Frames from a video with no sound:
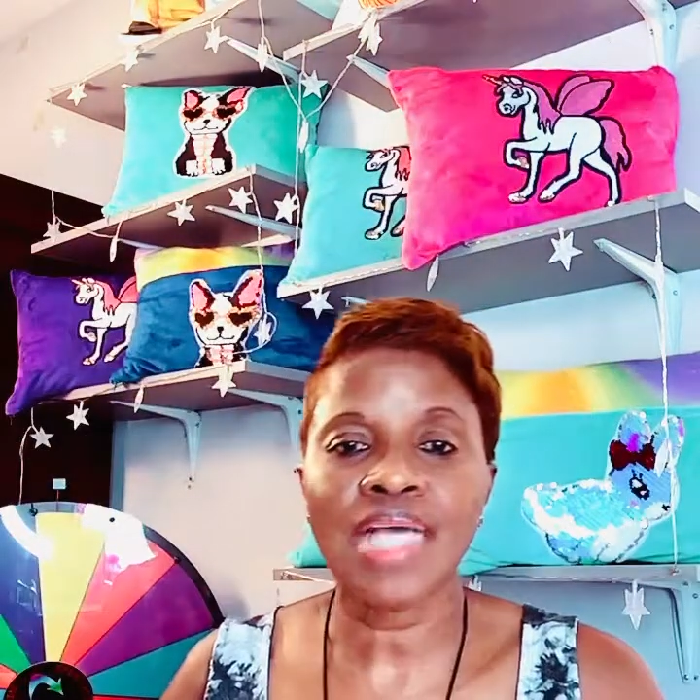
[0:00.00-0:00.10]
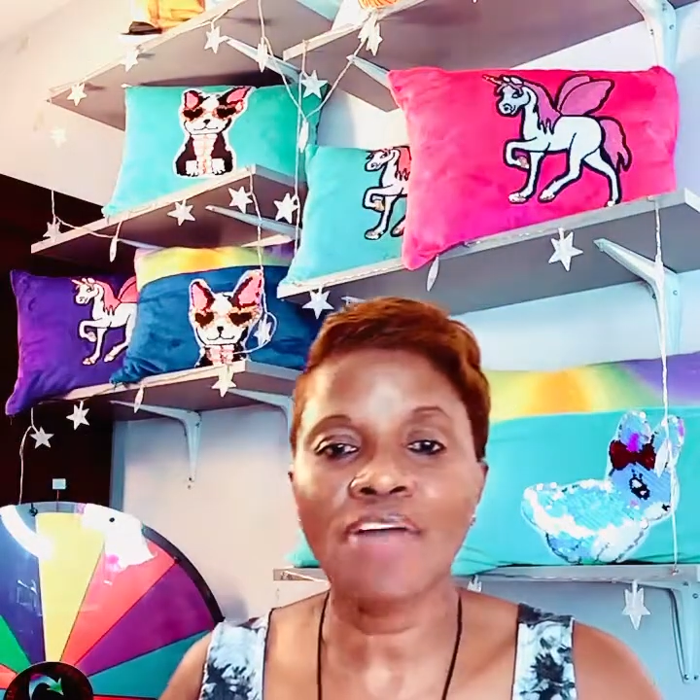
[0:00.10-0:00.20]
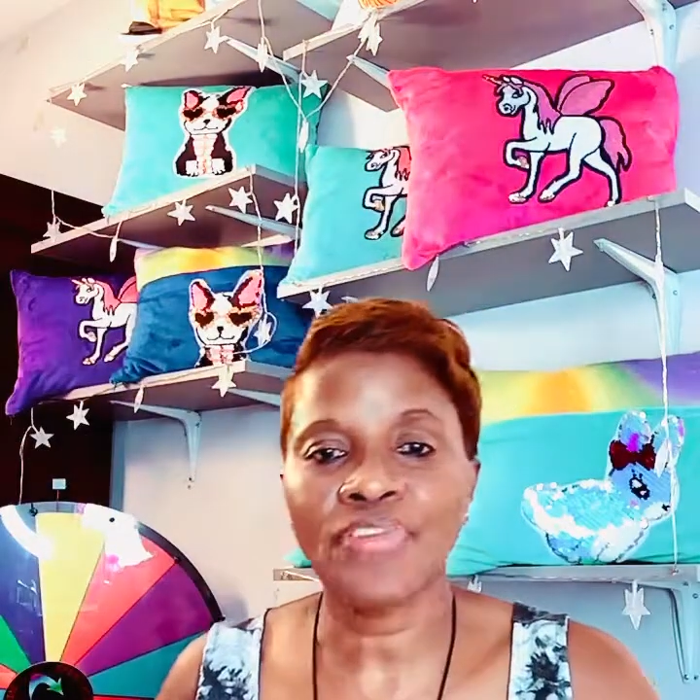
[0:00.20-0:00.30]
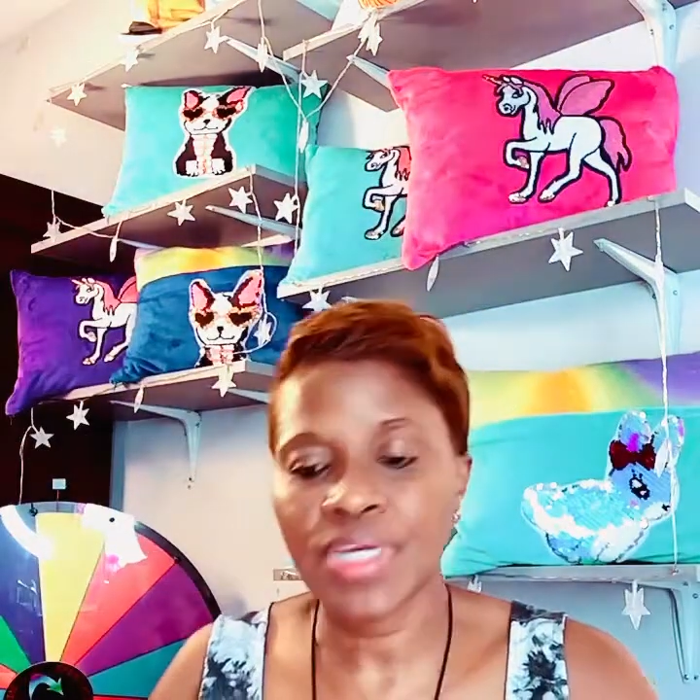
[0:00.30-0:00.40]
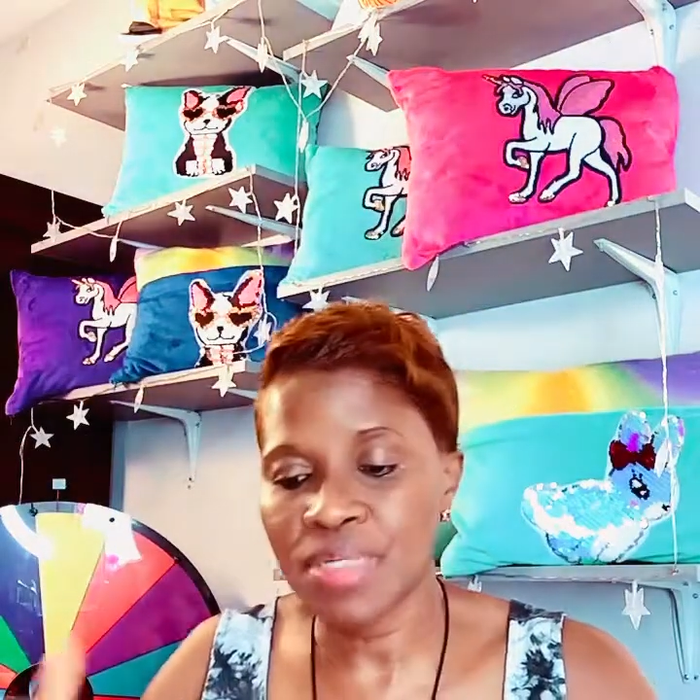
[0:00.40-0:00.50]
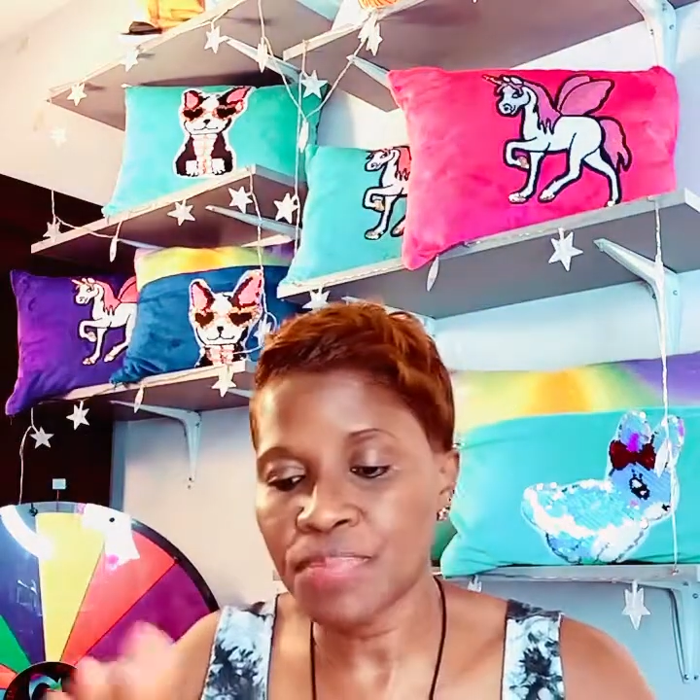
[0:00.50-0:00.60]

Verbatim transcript: african